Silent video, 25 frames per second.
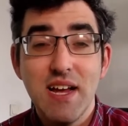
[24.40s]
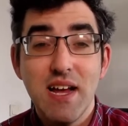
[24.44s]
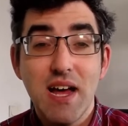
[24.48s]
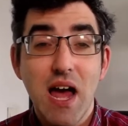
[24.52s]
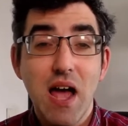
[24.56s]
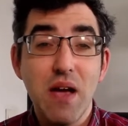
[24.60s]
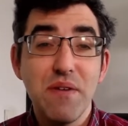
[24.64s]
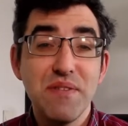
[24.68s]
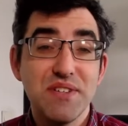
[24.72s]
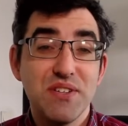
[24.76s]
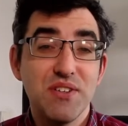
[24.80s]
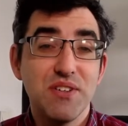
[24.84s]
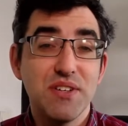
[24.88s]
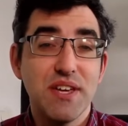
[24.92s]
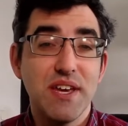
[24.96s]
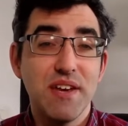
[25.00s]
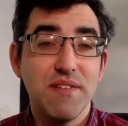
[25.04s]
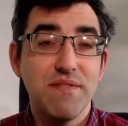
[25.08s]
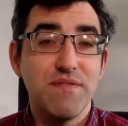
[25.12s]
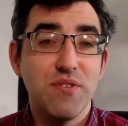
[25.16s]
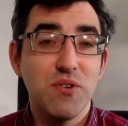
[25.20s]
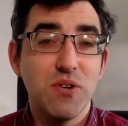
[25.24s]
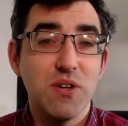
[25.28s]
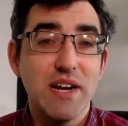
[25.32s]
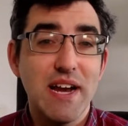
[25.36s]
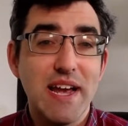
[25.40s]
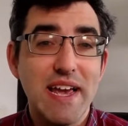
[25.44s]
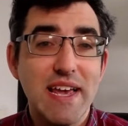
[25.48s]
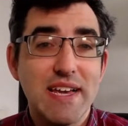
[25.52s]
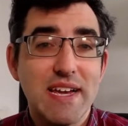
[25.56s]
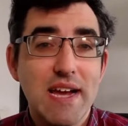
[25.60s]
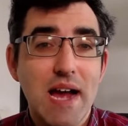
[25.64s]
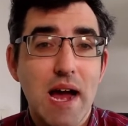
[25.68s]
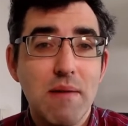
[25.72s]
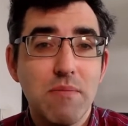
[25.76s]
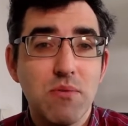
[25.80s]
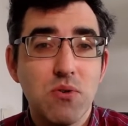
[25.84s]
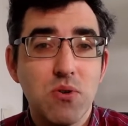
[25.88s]
I was looking for a
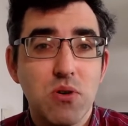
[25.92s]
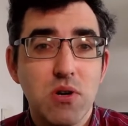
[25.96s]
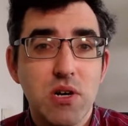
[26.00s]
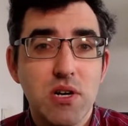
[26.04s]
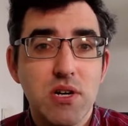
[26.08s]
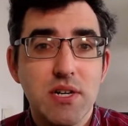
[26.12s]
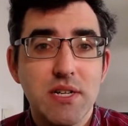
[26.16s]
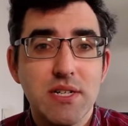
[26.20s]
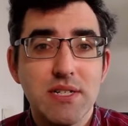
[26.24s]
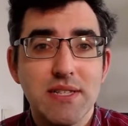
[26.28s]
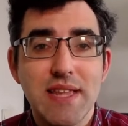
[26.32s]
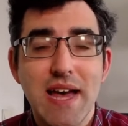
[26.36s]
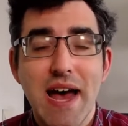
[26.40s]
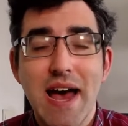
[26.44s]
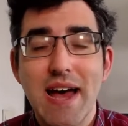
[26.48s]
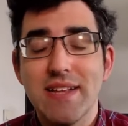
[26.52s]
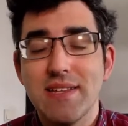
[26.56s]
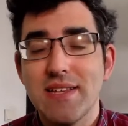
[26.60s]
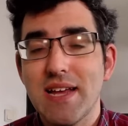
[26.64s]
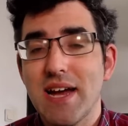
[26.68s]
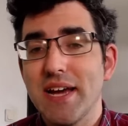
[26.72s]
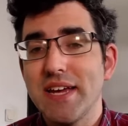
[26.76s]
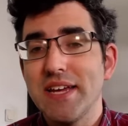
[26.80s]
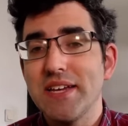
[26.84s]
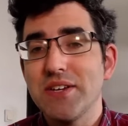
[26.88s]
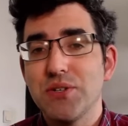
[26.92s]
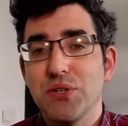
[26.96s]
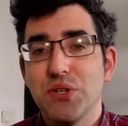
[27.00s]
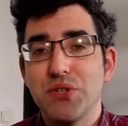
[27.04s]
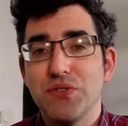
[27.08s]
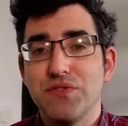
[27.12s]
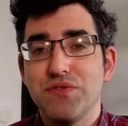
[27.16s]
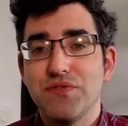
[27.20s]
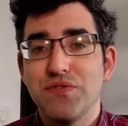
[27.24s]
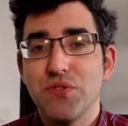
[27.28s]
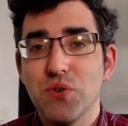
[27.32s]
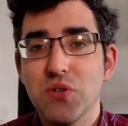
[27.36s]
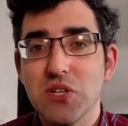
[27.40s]
camcorder that I could
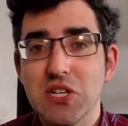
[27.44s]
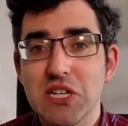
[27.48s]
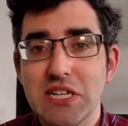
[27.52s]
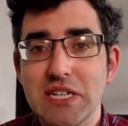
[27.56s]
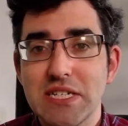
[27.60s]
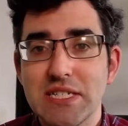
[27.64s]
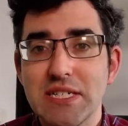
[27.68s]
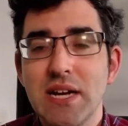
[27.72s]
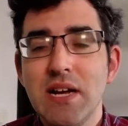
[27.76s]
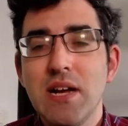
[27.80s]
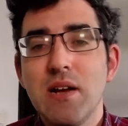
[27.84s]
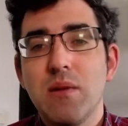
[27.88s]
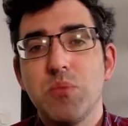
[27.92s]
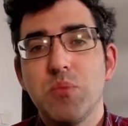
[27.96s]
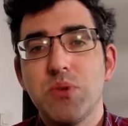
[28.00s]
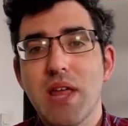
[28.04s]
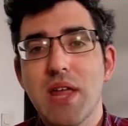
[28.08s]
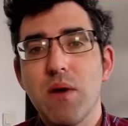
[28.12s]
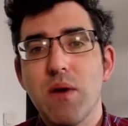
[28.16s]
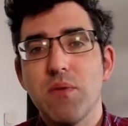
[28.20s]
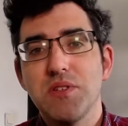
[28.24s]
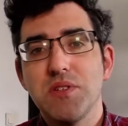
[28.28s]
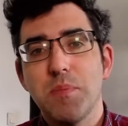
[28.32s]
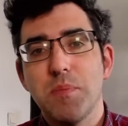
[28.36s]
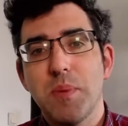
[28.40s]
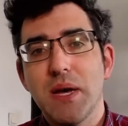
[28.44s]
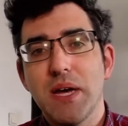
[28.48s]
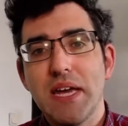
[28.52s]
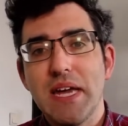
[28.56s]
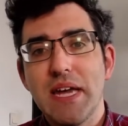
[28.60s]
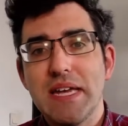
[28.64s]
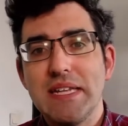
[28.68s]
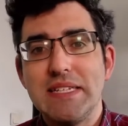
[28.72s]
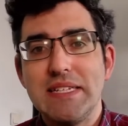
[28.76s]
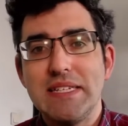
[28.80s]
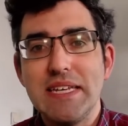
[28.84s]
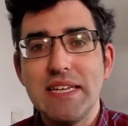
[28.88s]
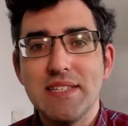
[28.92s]
afford, but that was by
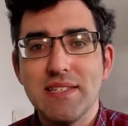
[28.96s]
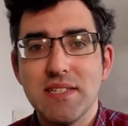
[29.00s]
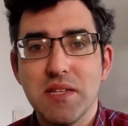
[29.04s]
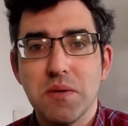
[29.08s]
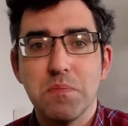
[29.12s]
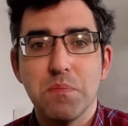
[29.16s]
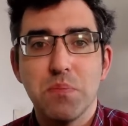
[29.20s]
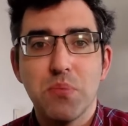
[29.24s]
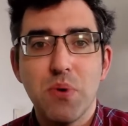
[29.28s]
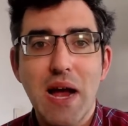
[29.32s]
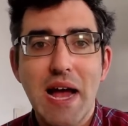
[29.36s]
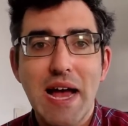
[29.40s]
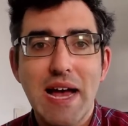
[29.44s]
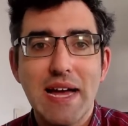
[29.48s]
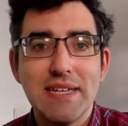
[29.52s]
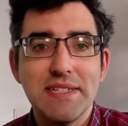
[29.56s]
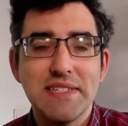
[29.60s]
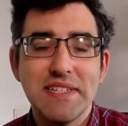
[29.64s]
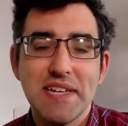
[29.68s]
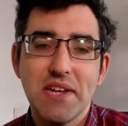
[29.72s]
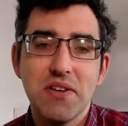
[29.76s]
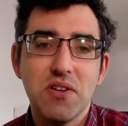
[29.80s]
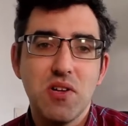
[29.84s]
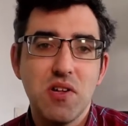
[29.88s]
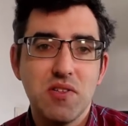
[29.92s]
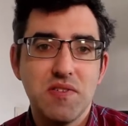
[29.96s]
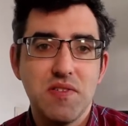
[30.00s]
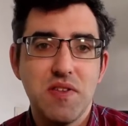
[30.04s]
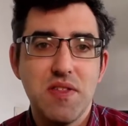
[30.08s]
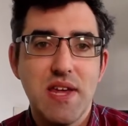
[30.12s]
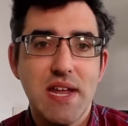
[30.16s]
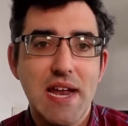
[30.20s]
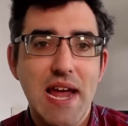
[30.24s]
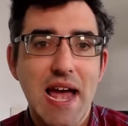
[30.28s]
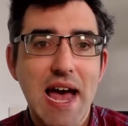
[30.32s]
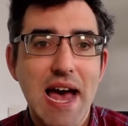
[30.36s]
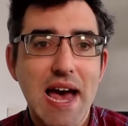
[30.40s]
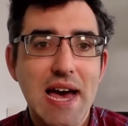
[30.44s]
a decent brand, and also
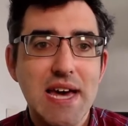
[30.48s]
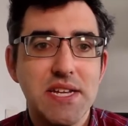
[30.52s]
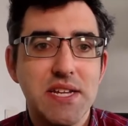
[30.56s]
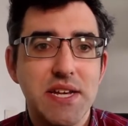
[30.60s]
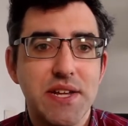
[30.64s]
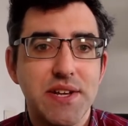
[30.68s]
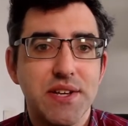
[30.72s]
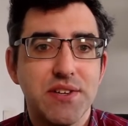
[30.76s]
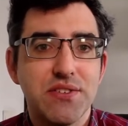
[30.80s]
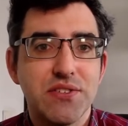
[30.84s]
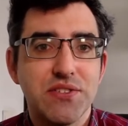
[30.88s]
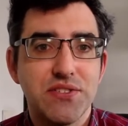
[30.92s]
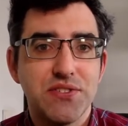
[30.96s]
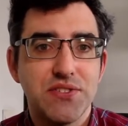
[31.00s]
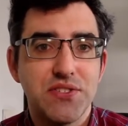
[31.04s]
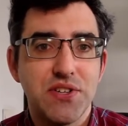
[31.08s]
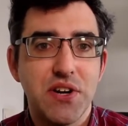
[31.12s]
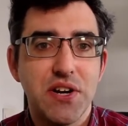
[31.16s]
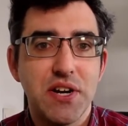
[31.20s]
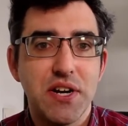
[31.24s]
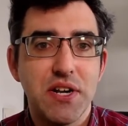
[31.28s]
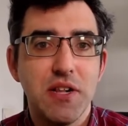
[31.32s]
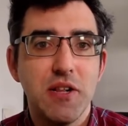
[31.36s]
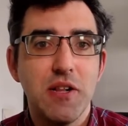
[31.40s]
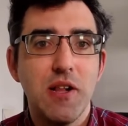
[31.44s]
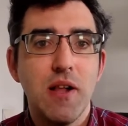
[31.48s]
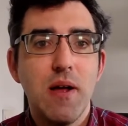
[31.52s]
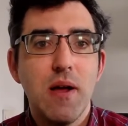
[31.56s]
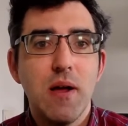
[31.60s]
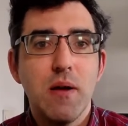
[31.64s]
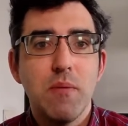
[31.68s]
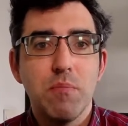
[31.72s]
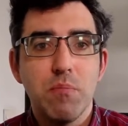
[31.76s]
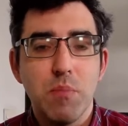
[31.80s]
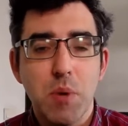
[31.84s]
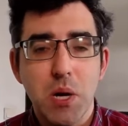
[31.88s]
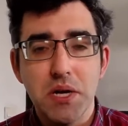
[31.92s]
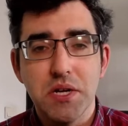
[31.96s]
that had an external
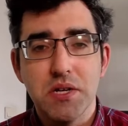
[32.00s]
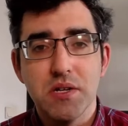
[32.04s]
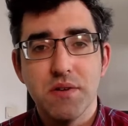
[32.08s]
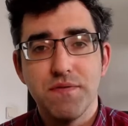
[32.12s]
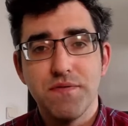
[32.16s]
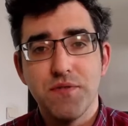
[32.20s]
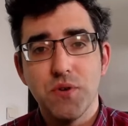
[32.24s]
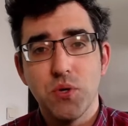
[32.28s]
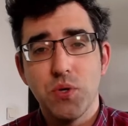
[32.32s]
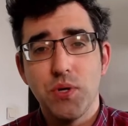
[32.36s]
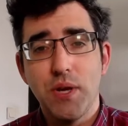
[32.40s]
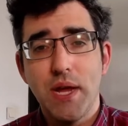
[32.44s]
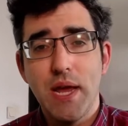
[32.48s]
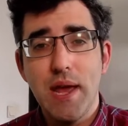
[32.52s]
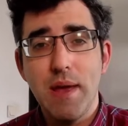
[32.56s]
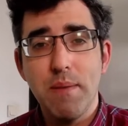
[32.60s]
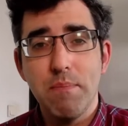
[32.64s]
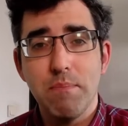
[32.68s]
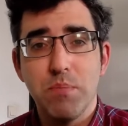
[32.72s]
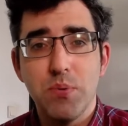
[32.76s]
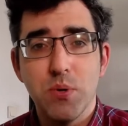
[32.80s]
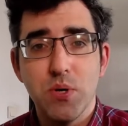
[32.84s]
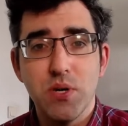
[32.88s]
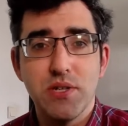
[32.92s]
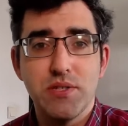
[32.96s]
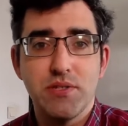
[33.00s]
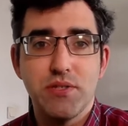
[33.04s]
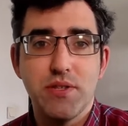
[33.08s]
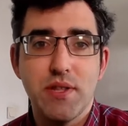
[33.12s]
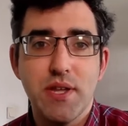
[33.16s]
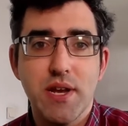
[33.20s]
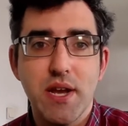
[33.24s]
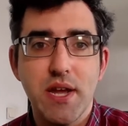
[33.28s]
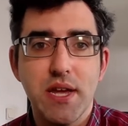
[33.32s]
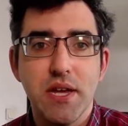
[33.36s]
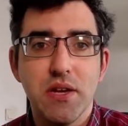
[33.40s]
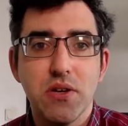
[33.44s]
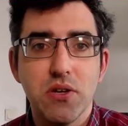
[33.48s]
microphone input so
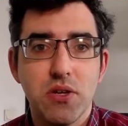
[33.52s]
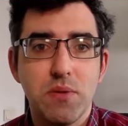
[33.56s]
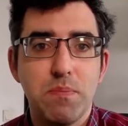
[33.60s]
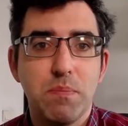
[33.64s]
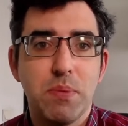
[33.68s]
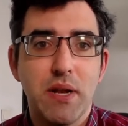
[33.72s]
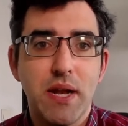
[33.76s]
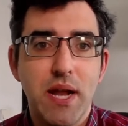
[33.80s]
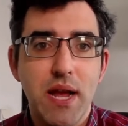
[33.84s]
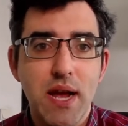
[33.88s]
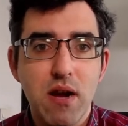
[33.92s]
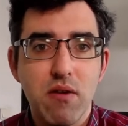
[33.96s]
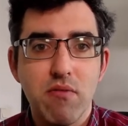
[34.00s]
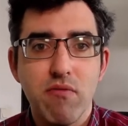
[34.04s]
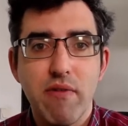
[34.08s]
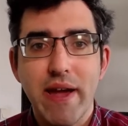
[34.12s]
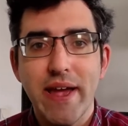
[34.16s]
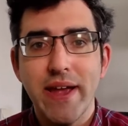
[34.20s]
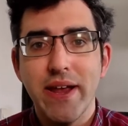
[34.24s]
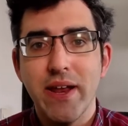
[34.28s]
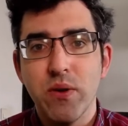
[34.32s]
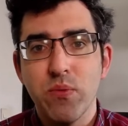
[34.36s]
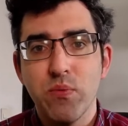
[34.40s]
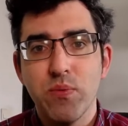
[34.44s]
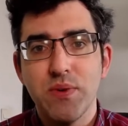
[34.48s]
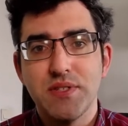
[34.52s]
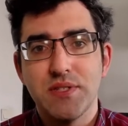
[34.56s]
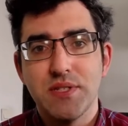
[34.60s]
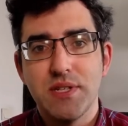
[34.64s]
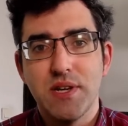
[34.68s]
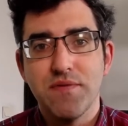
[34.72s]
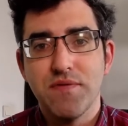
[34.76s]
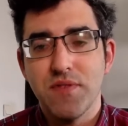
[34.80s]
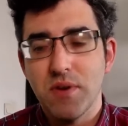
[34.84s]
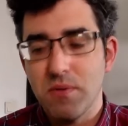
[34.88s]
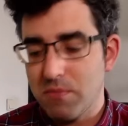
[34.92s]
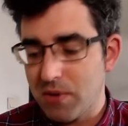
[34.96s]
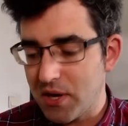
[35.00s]
that I could play around with
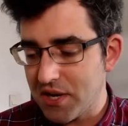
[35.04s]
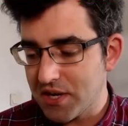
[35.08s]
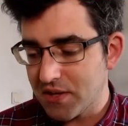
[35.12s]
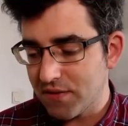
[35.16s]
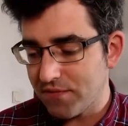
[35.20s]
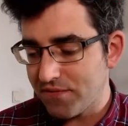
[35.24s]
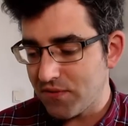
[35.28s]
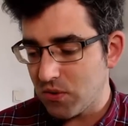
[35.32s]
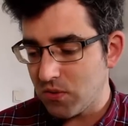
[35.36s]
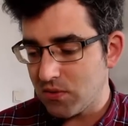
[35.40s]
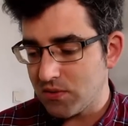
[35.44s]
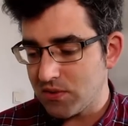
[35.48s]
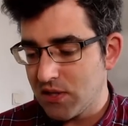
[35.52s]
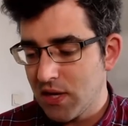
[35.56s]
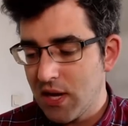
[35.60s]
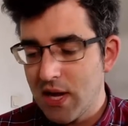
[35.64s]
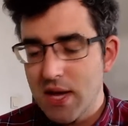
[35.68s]
different microphones